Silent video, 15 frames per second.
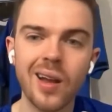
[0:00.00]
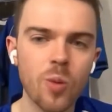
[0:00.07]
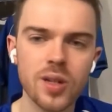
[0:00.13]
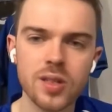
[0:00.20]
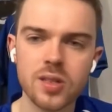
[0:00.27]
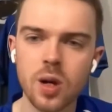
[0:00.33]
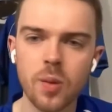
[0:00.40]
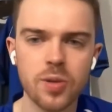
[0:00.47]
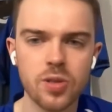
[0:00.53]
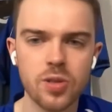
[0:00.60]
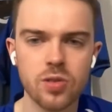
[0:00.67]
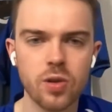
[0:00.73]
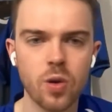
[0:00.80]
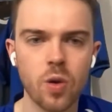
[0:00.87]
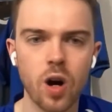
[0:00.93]
bit surplus to
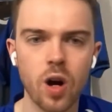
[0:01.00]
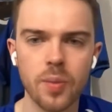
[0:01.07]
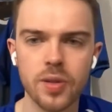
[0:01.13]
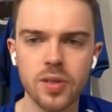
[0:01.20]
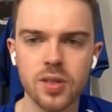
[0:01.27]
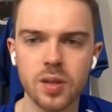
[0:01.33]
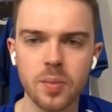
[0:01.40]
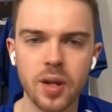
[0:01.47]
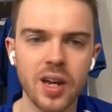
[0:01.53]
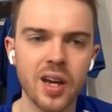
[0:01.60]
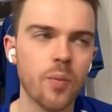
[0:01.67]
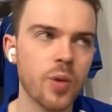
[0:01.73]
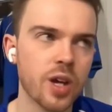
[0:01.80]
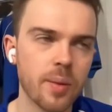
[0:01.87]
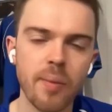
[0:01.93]
requirements at the minute, and
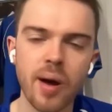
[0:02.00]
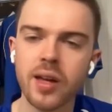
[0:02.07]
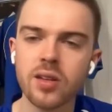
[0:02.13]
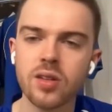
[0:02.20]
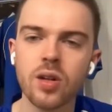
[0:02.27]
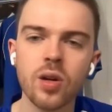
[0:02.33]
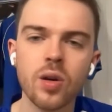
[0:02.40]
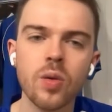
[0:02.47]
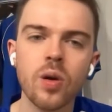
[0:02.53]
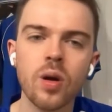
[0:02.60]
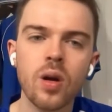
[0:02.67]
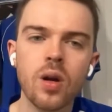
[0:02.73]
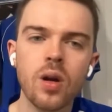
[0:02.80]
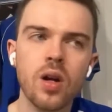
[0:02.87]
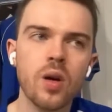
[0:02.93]
we can make do
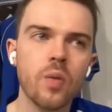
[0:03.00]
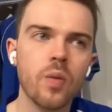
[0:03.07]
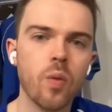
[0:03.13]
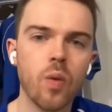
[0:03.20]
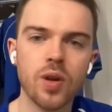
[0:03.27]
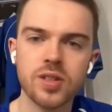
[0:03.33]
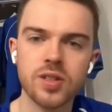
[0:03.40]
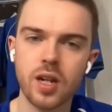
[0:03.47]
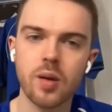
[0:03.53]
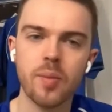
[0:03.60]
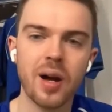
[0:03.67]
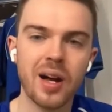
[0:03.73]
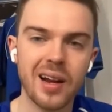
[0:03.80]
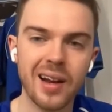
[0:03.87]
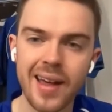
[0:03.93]
with one centre
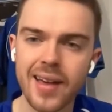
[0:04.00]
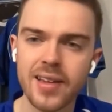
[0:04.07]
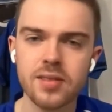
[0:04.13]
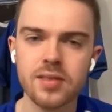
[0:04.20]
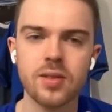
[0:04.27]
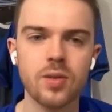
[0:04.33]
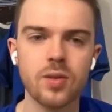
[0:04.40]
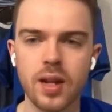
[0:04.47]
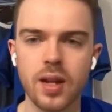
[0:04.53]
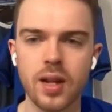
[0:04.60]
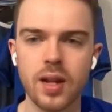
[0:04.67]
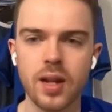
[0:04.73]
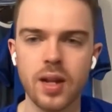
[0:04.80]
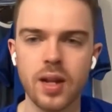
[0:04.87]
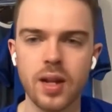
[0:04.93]
back less until the end
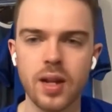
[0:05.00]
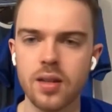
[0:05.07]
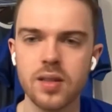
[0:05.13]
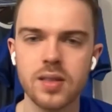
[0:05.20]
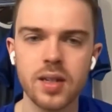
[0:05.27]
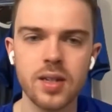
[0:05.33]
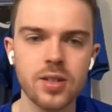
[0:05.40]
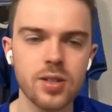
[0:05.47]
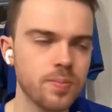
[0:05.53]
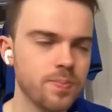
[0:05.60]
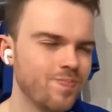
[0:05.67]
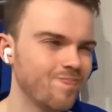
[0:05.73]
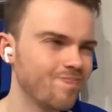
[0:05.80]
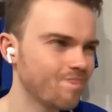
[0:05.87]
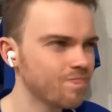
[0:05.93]
of the season.
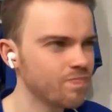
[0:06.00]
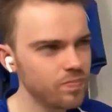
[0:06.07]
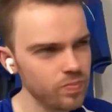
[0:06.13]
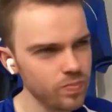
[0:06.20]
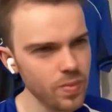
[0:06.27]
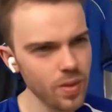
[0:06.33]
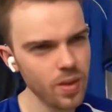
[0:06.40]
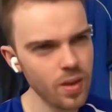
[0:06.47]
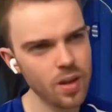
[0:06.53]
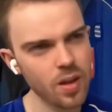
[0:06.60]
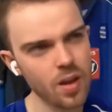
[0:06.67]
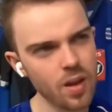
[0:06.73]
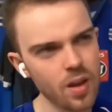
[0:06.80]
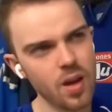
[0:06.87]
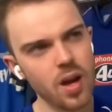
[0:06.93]

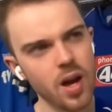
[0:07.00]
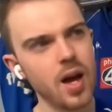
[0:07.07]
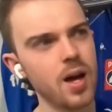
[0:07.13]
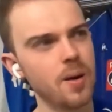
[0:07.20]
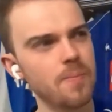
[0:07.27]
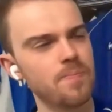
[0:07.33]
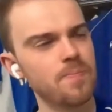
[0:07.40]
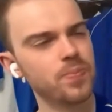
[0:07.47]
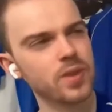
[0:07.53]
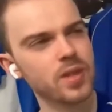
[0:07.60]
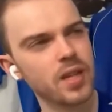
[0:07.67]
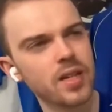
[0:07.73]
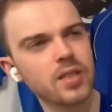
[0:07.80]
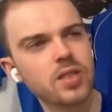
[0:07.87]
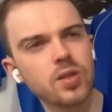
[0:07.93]
Um,
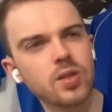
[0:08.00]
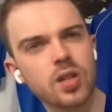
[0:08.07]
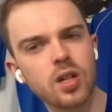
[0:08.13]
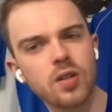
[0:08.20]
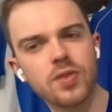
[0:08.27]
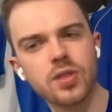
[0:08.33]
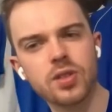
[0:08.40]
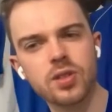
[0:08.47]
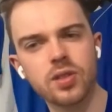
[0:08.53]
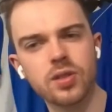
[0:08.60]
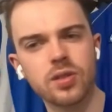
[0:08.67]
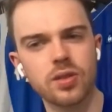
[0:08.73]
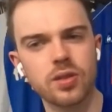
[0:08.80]
so it's kind of